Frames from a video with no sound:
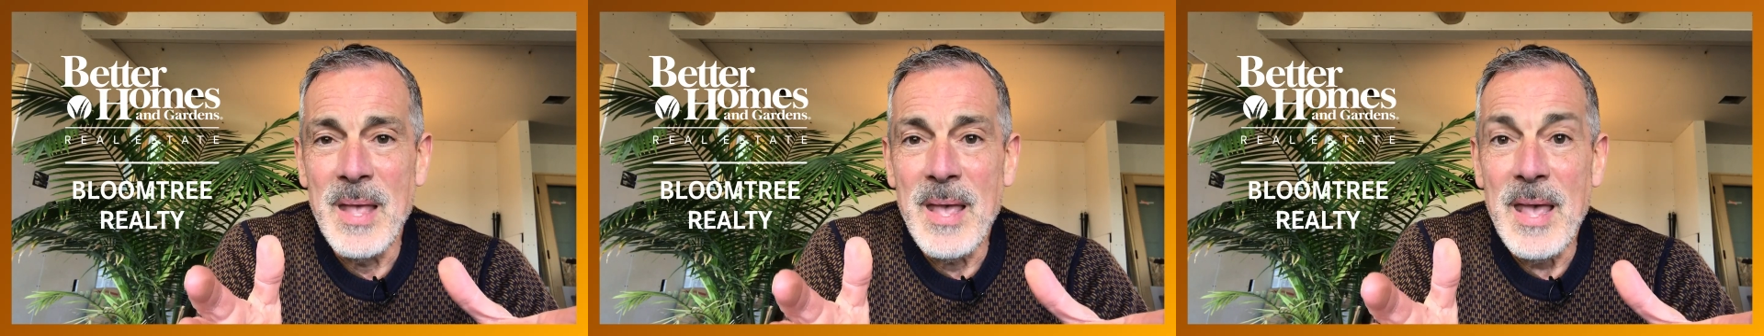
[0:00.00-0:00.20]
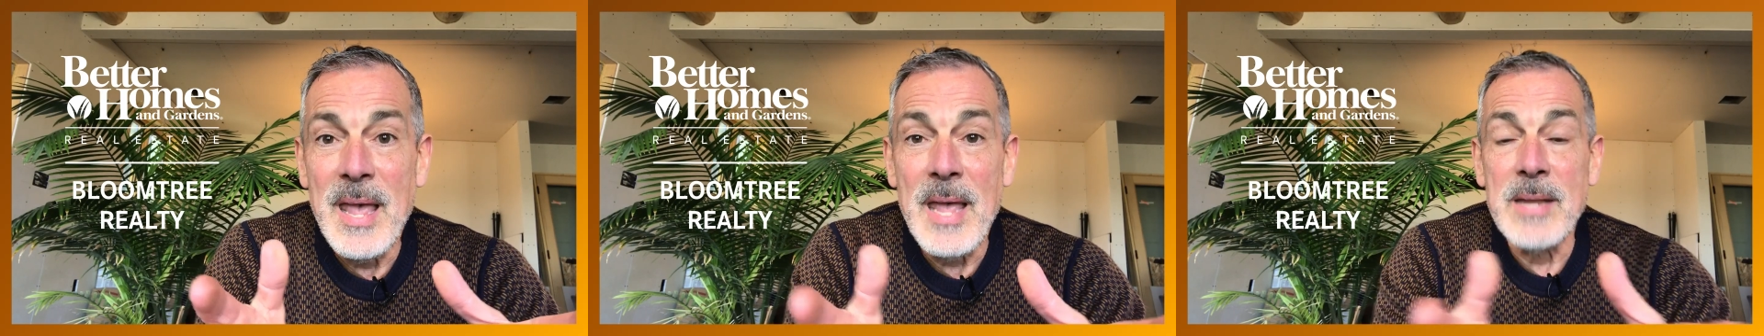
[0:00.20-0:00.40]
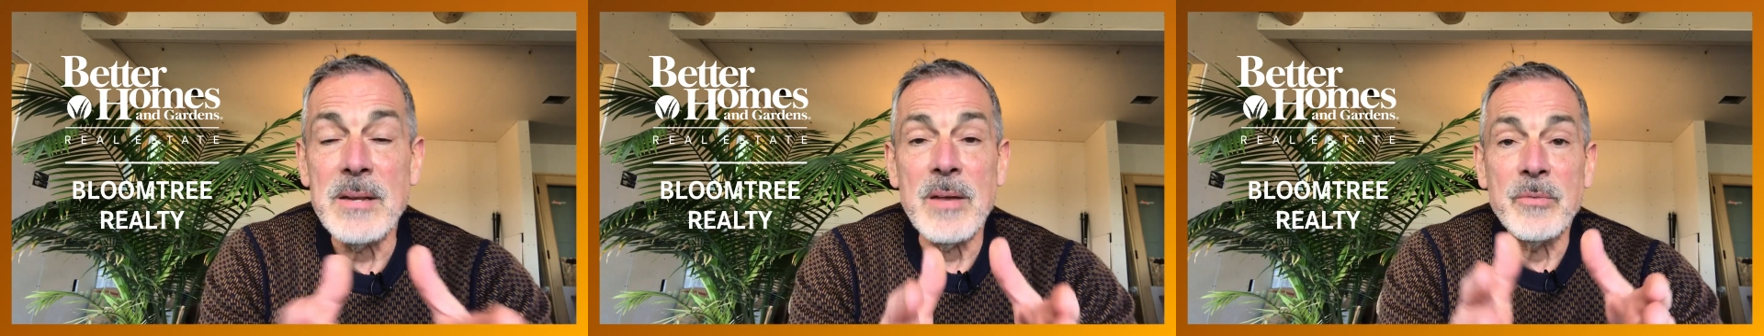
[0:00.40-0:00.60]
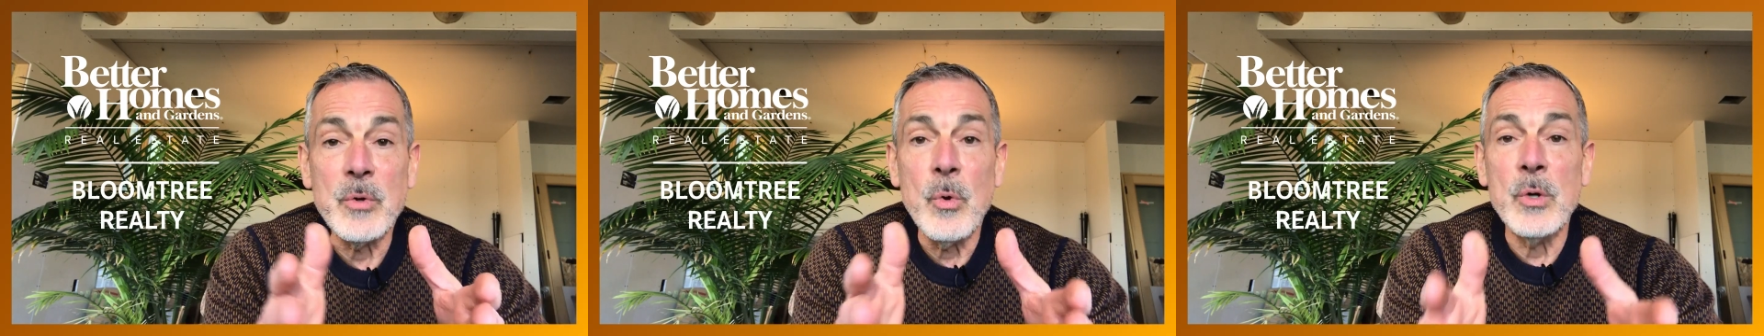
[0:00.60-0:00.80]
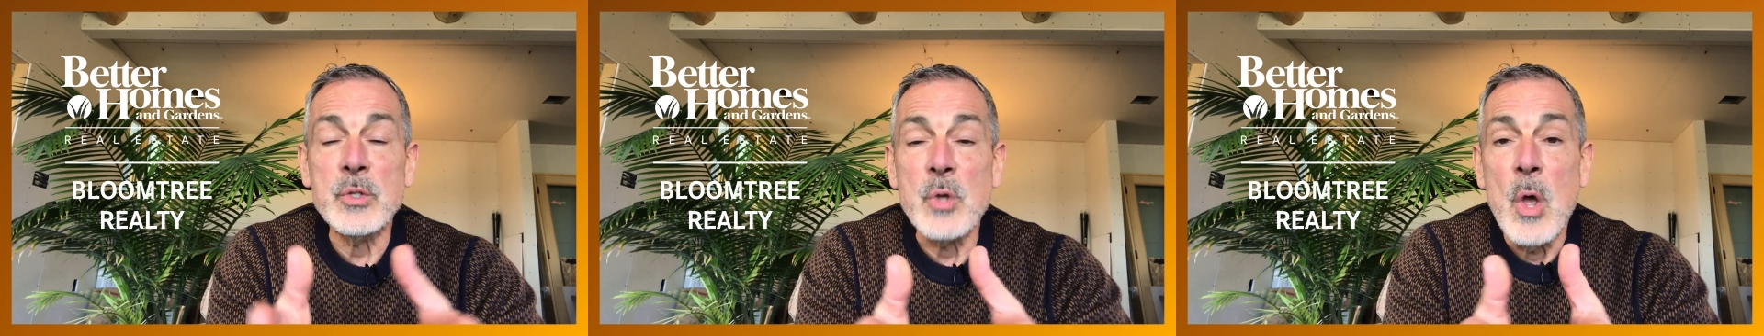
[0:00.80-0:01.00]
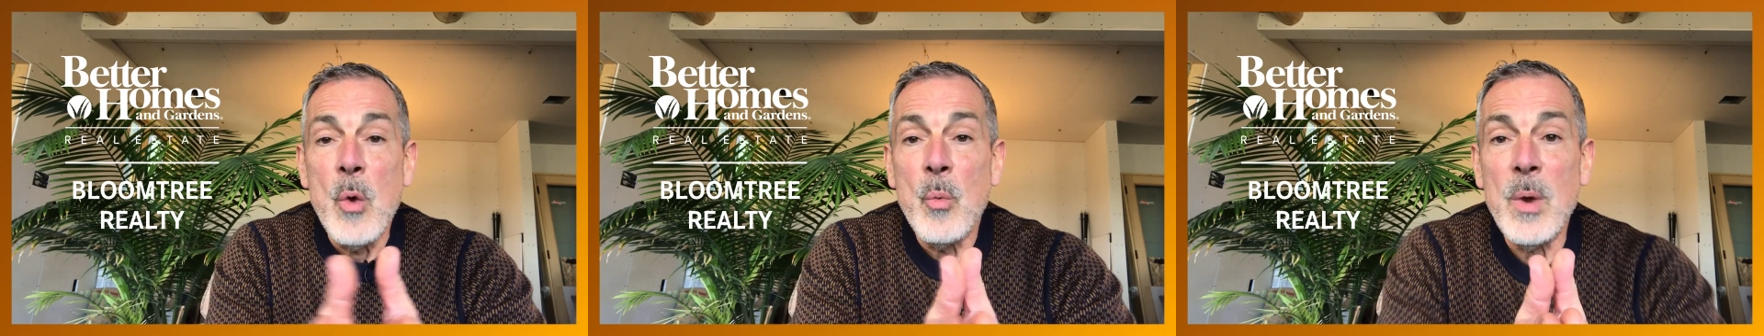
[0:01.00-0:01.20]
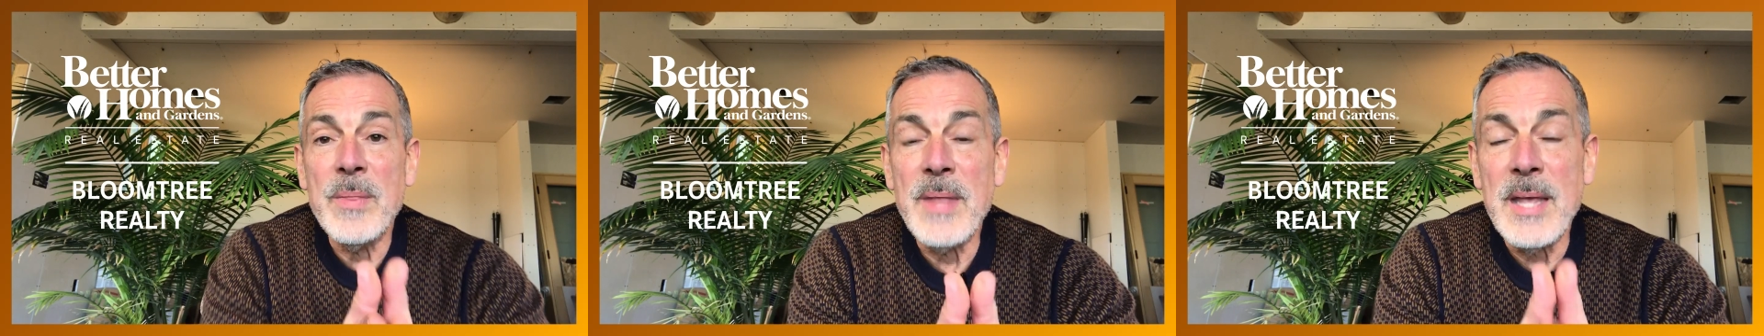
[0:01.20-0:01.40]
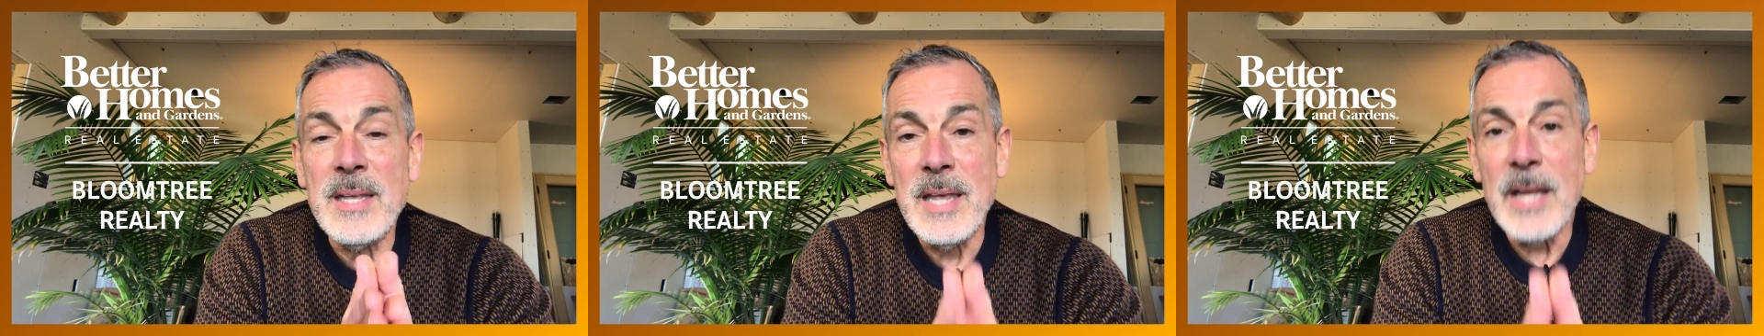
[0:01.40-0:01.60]
And of course, when
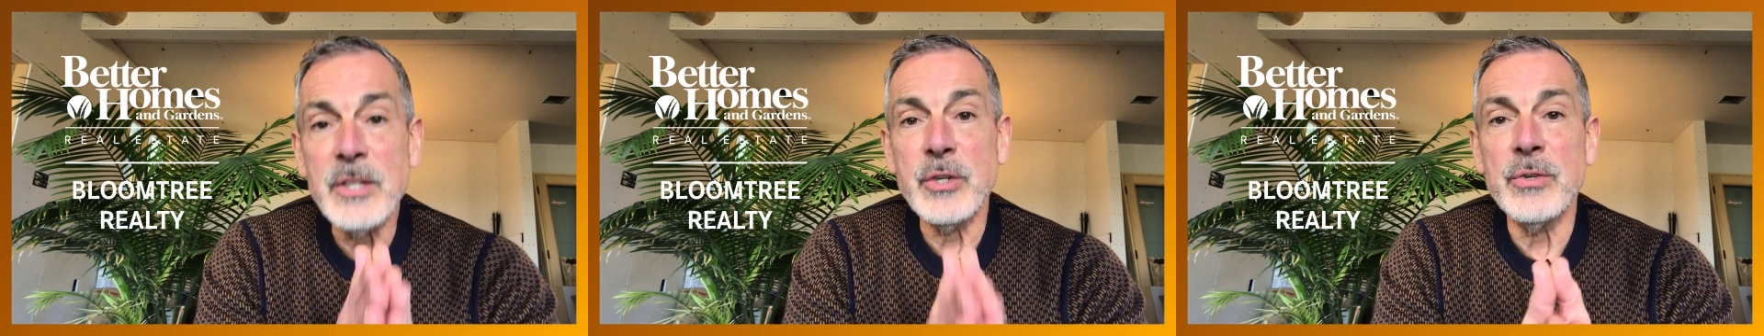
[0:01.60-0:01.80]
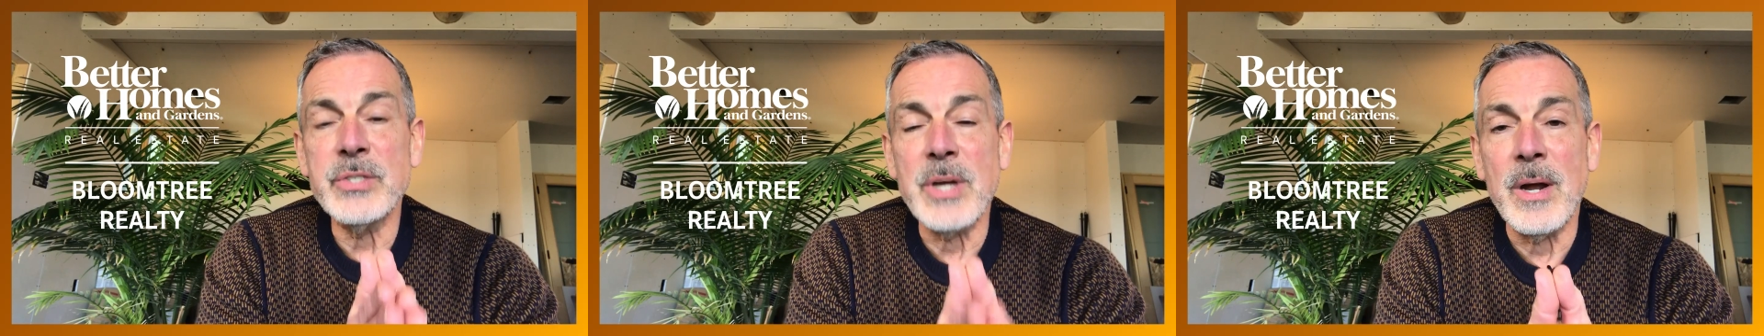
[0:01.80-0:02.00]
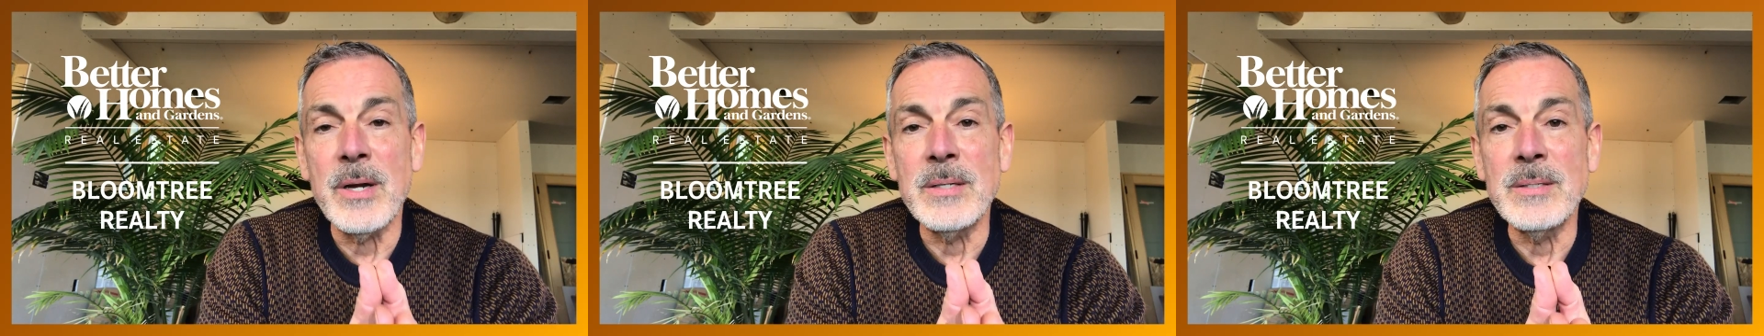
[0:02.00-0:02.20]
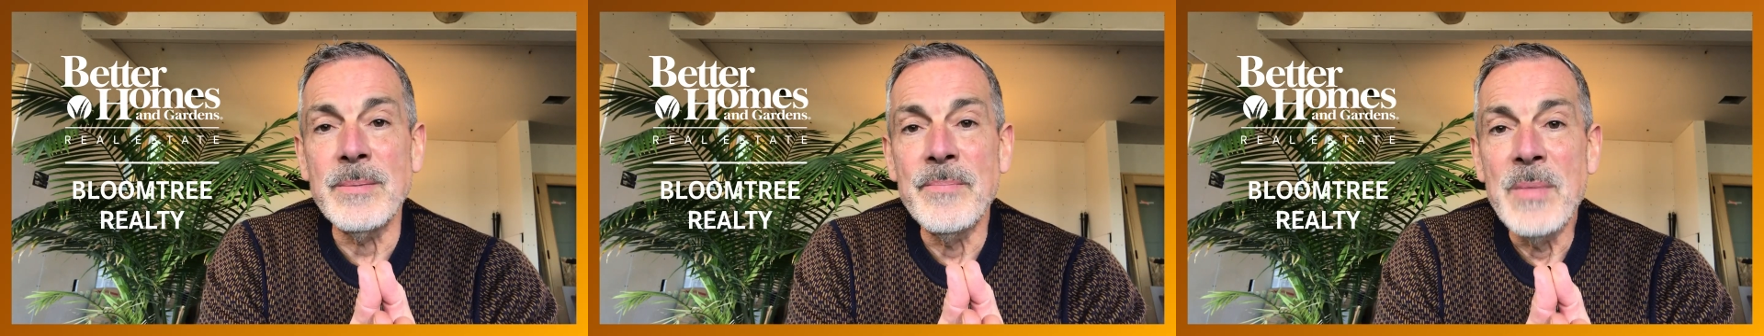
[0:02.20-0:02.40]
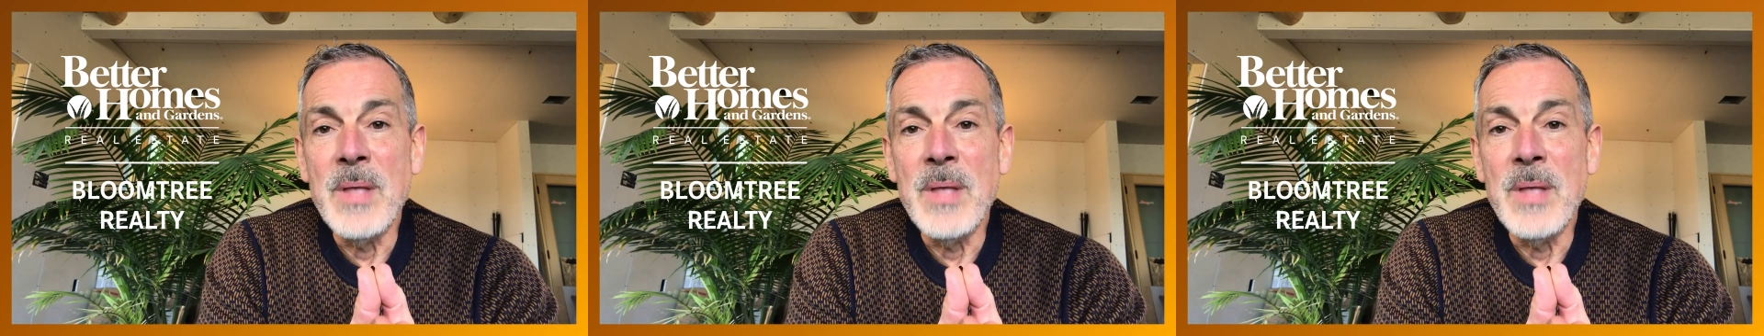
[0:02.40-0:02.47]
they get your tartan,